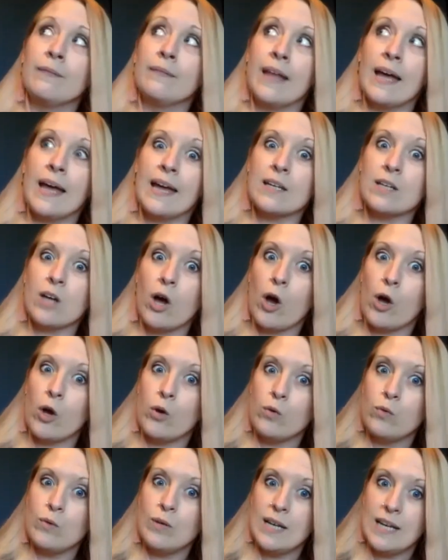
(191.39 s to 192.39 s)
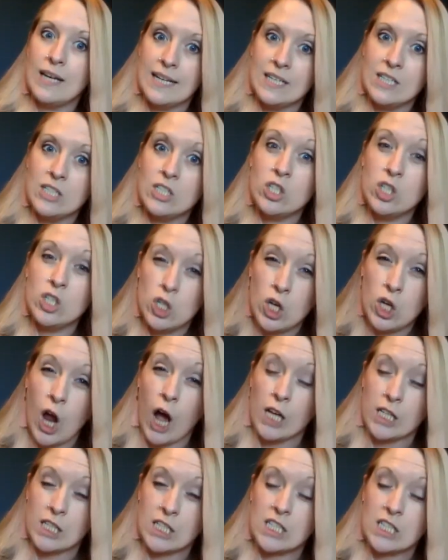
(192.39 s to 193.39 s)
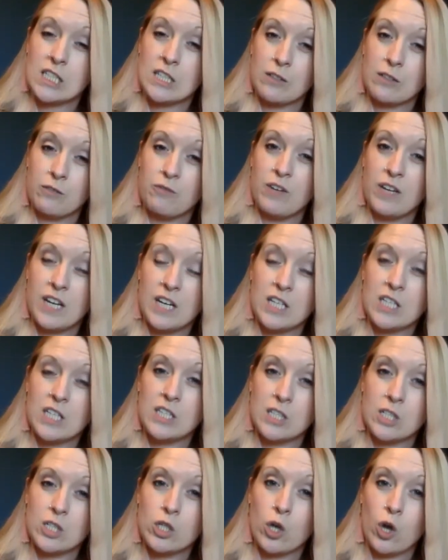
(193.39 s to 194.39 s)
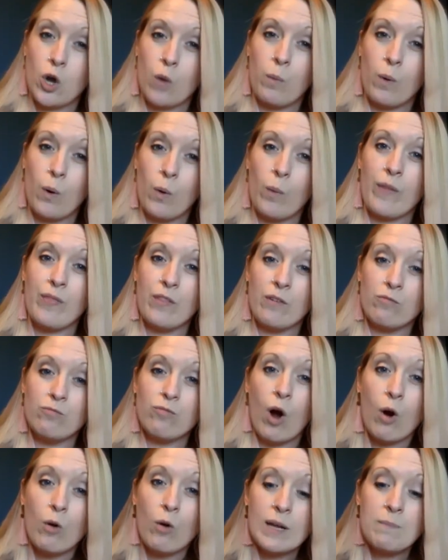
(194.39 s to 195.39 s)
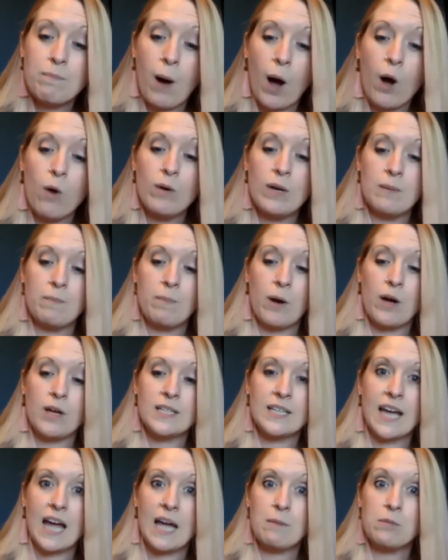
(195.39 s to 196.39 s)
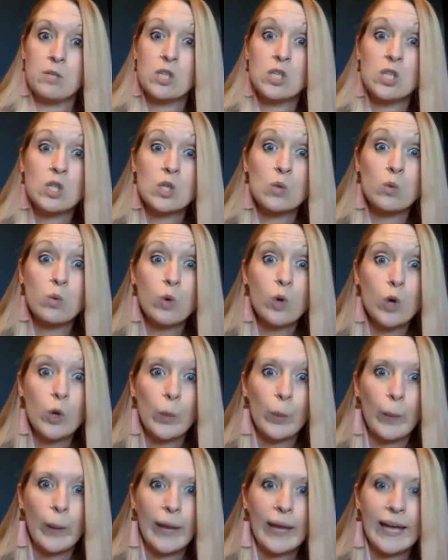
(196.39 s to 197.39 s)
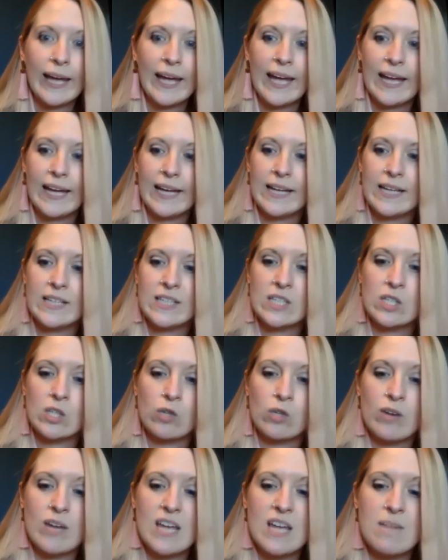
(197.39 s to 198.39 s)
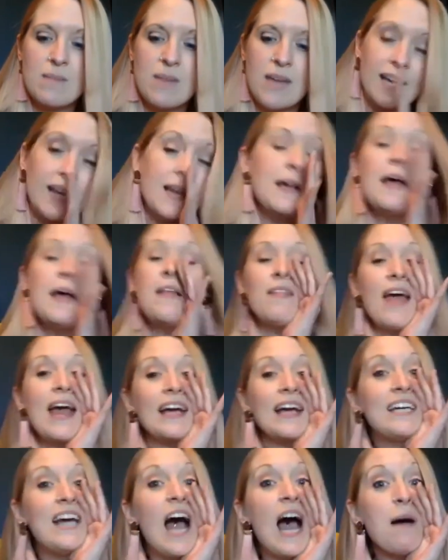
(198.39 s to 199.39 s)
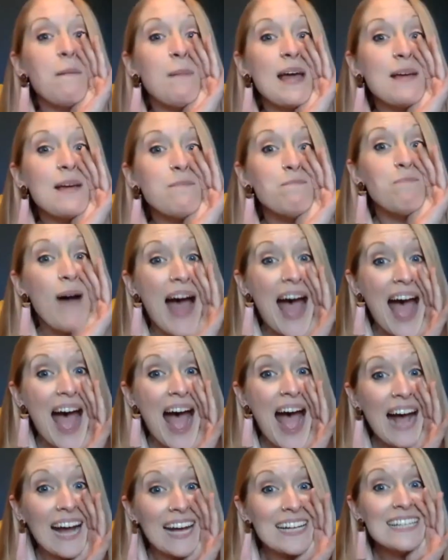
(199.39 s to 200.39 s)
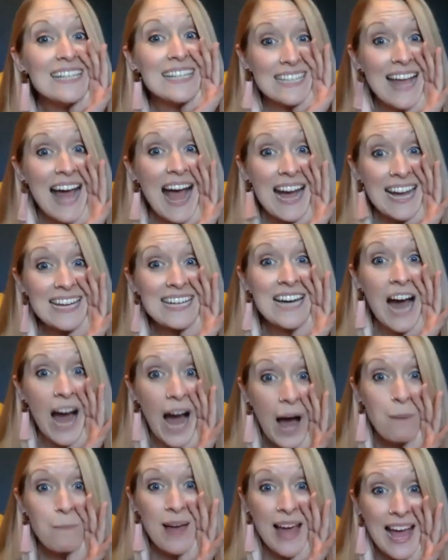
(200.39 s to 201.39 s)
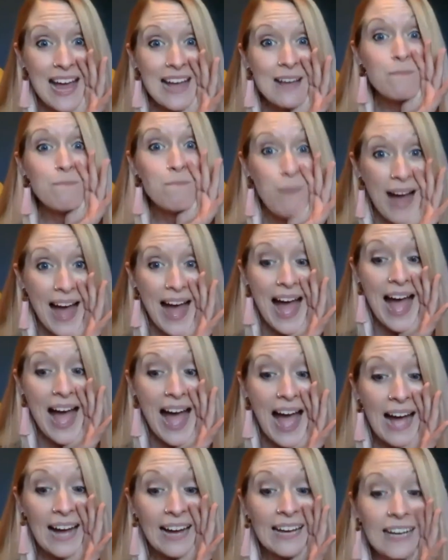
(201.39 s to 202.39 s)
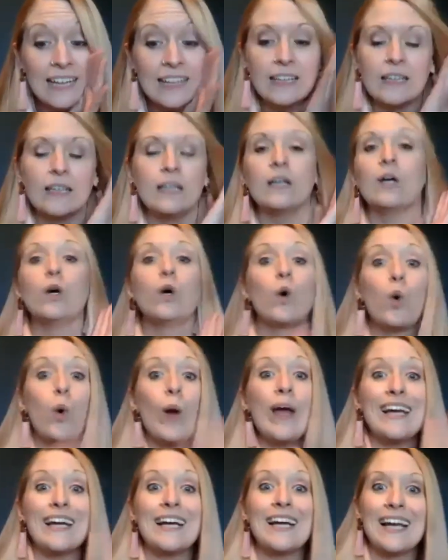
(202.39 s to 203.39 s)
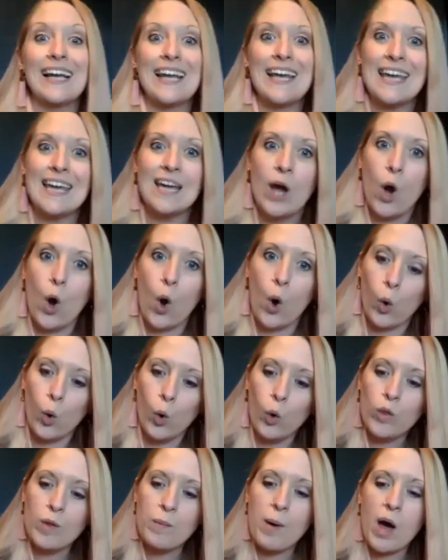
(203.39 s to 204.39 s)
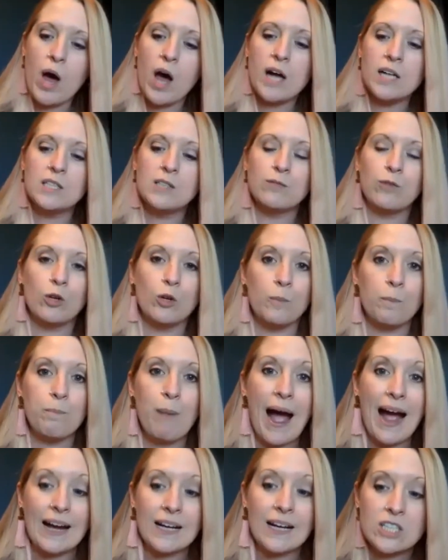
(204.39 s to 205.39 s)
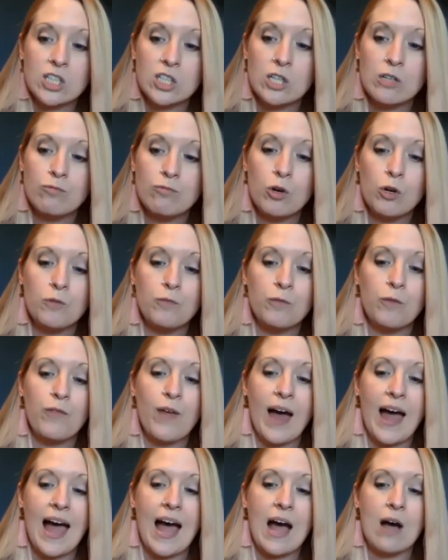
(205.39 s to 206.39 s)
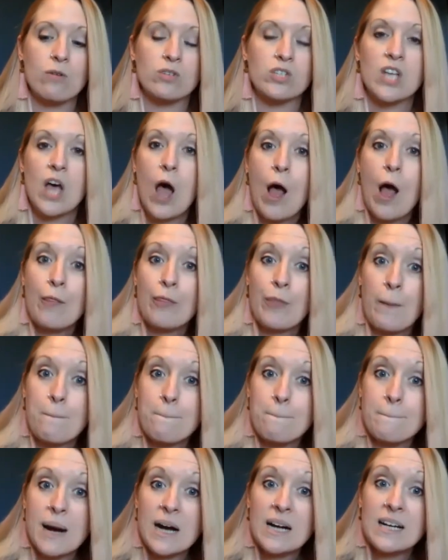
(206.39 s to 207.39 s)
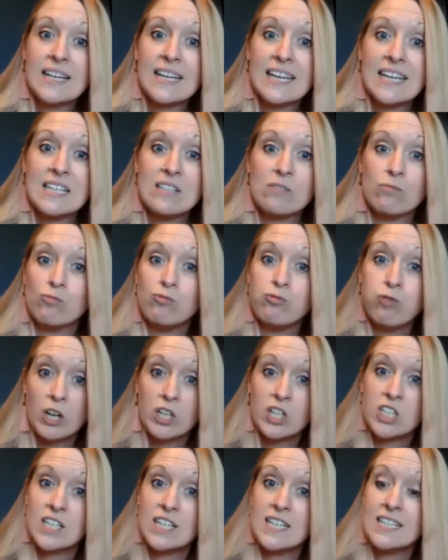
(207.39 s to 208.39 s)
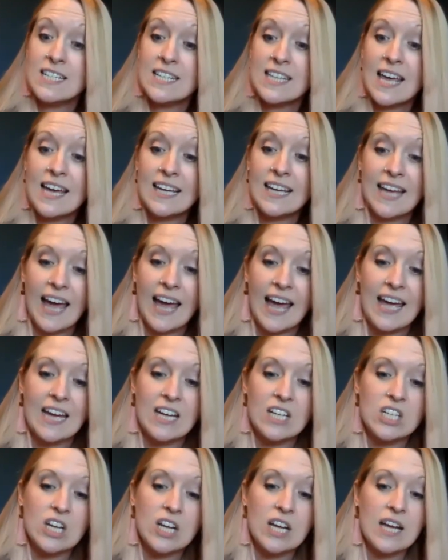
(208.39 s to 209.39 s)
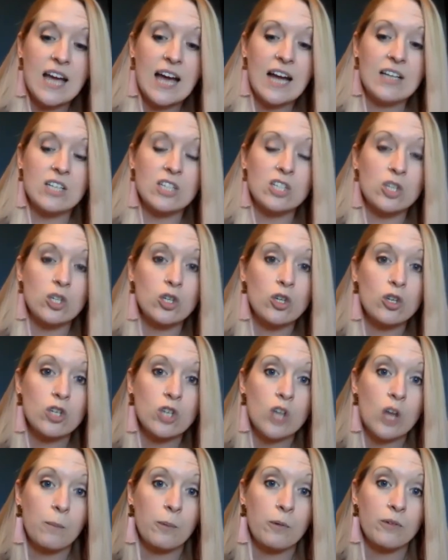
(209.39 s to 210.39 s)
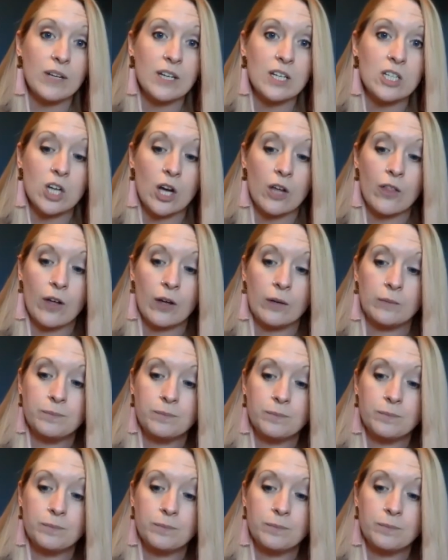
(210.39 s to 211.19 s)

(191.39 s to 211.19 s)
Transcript: They had only just finished the job when the roly-poly bird came swooping in, screaming, "They're coming back! They're coming back!" Quickly, all the birds flew back to the roof of the house. The monkeys rushed into their cage and stood on top of each other.